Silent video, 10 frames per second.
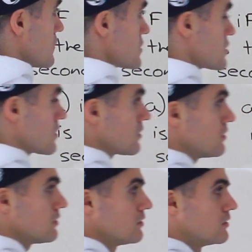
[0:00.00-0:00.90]
of the
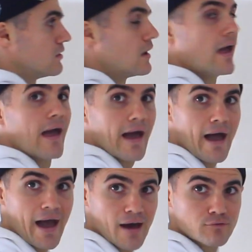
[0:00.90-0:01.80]
circle
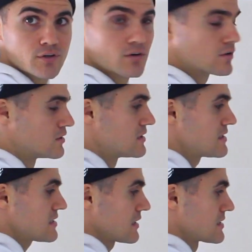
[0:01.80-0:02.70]
after
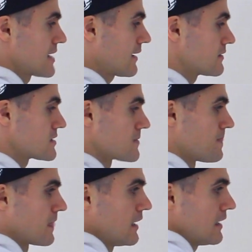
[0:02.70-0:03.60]
six seconds.
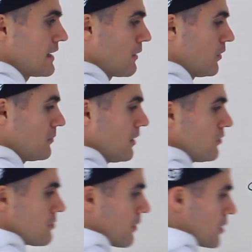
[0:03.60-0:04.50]
Now, what about with